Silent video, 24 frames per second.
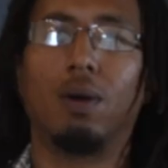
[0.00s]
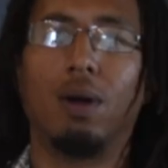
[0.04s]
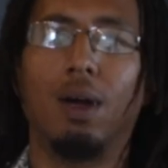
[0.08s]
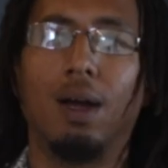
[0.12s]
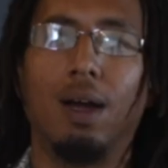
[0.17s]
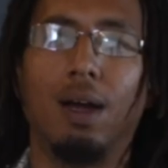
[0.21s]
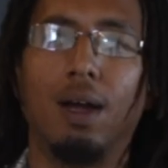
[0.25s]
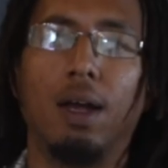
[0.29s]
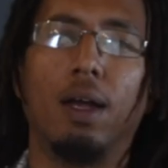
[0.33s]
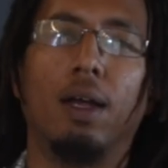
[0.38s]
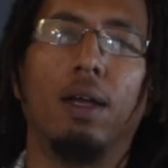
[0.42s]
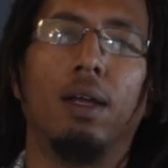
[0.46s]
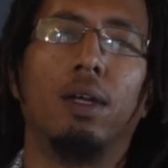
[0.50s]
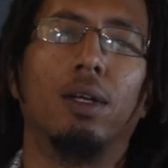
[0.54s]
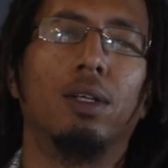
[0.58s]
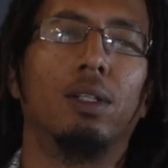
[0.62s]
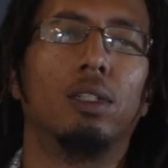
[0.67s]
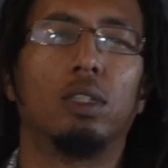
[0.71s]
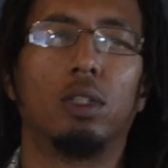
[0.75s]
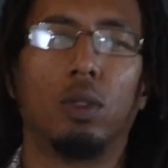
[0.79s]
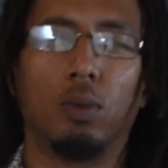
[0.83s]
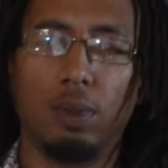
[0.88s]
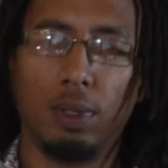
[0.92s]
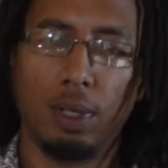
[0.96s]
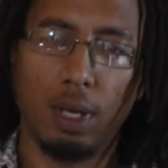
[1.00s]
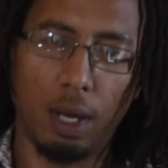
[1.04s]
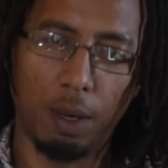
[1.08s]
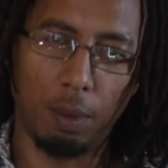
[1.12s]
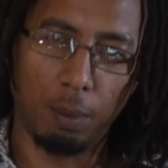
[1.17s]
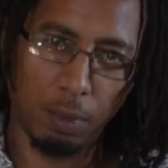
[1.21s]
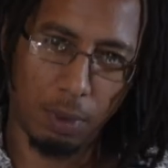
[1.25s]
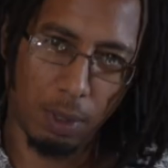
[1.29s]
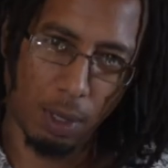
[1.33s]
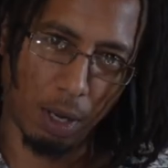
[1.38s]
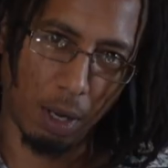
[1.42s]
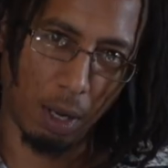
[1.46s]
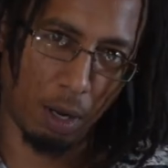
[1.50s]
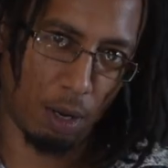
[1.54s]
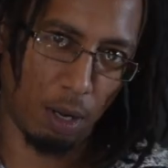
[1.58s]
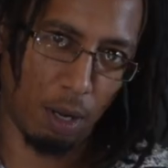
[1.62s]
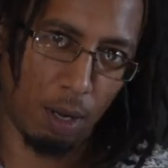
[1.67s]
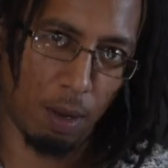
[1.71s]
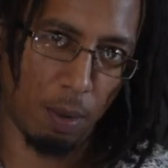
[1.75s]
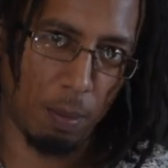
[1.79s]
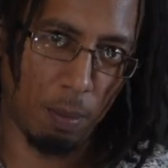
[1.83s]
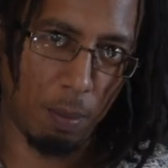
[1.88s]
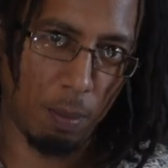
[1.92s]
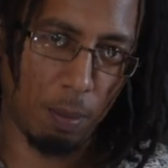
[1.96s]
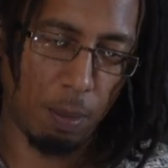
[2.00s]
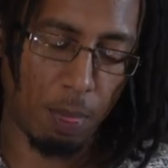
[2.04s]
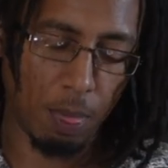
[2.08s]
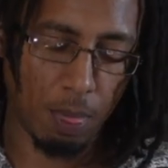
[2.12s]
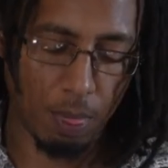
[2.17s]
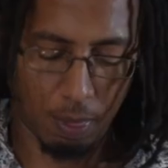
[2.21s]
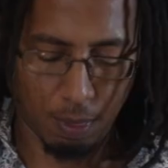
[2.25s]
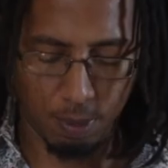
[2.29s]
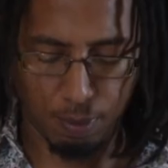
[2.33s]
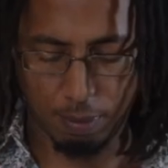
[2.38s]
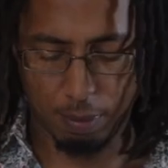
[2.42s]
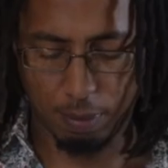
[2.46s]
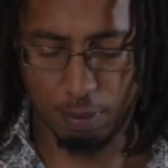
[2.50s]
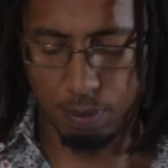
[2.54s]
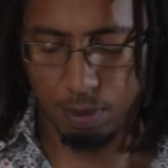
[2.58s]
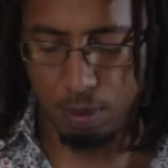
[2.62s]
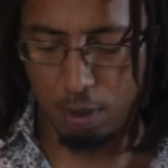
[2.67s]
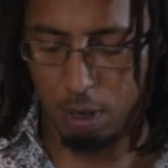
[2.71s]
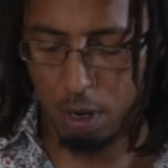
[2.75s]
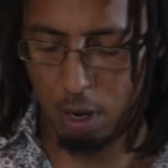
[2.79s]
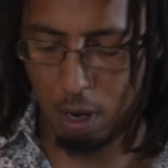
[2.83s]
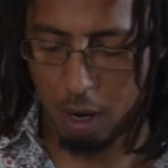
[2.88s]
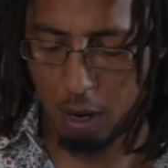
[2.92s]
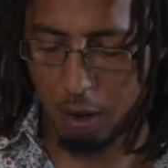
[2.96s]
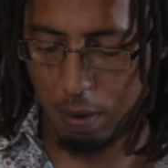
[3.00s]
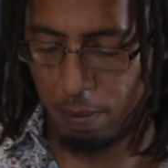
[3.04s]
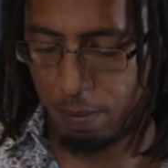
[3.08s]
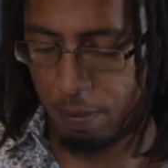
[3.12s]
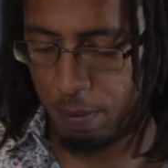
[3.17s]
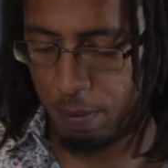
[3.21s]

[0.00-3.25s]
right, so we got them cut up, all right?